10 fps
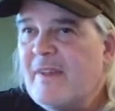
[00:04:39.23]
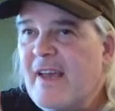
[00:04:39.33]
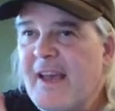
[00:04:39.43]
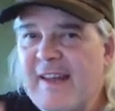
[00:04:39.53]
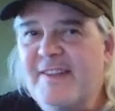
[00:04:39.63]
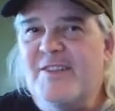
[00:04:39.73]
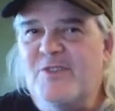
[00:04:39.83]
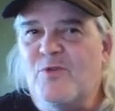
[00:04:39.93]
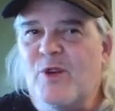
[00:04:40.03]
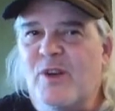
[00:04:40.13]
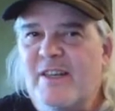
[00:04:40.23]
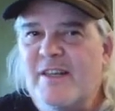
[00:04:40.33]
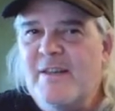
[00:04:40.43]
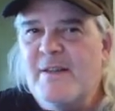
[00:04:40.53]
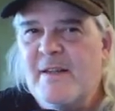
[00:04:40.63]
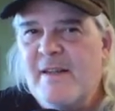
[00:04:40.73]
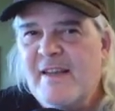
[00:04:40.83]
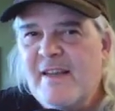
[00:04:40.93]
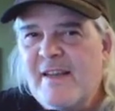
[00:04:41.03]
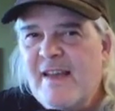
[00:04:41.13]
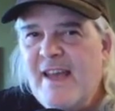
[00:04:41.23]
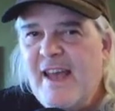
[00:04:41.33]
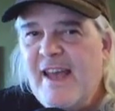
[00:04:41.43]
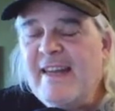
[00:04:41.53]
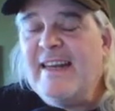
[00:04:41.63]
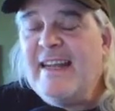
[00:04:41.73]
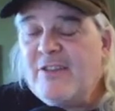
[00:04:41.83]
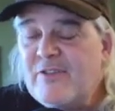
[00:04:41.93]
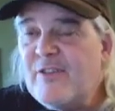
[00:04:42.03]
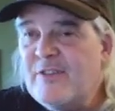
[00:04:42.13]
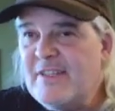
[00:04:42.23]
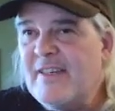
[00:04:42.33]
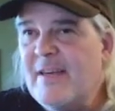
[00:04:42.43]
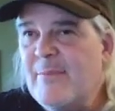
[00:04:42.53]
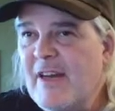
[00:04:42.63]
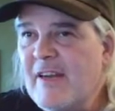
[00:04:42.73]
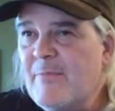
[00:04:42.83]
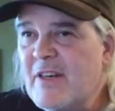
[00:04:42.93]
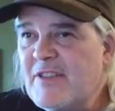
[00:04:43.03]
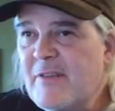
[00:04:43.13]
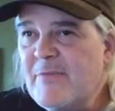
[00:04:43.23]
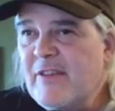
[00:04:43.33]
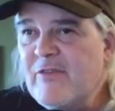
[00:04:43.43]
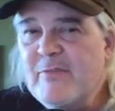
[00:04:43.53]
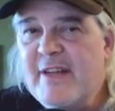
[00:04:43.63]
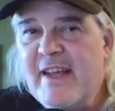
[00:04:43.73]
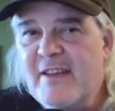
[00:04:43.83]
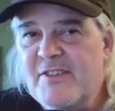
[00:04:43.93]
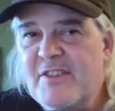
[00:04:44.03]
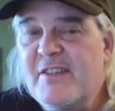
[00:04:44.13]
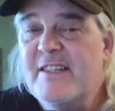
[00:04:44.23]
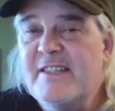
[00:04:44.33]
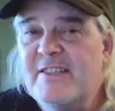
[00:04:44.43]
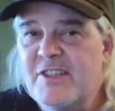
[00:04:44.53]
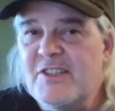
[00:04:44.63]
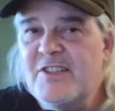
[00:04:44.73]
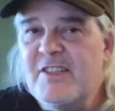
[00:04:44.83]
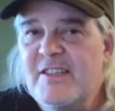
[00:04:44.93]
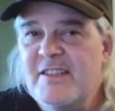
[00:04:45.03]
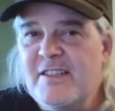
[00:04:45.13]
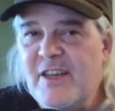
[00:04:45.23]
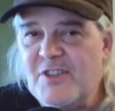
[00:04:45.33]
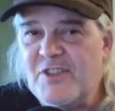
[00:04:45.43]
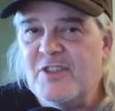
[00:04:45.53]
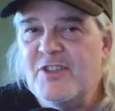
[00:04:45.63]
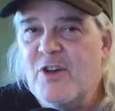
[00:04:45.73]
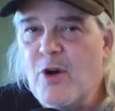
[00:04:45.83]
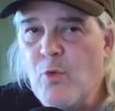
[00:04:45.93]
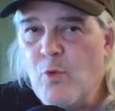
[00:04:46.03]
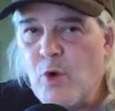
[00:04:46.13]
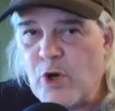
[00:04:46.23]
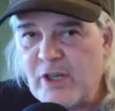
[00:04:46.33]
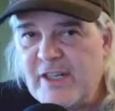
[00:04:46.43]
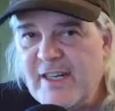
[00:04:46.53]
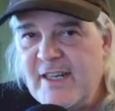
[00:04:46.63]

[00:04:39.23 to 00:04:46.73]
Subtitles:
And it doesn't work. And it ain't the first time I have bought something from Daz that just doesn't work.